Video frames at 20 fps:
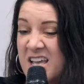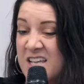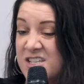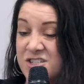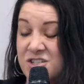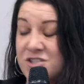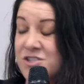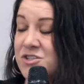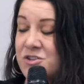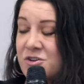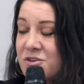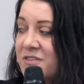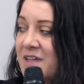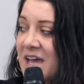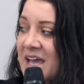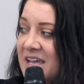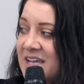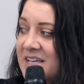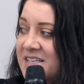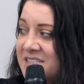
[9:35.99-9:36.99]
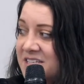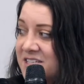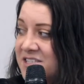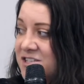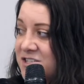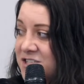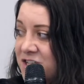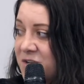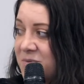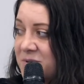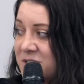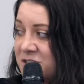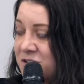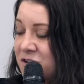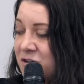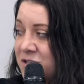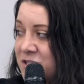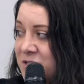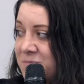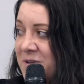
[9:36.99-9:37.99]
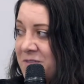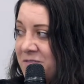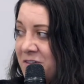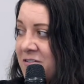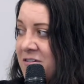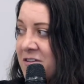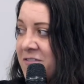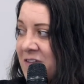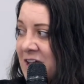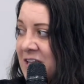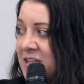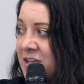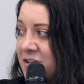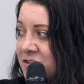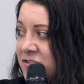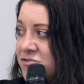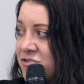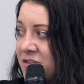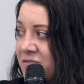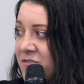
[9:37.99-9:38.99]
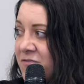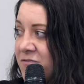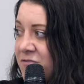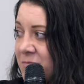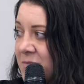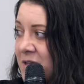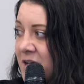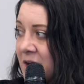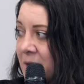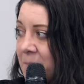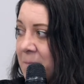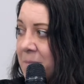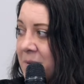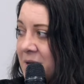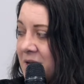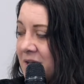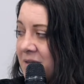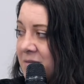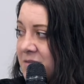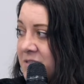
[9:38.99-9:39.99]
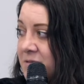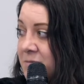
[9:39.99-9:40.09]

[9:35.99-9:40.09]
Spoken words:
It's just not that easy to do. It's got to be very values driven from the company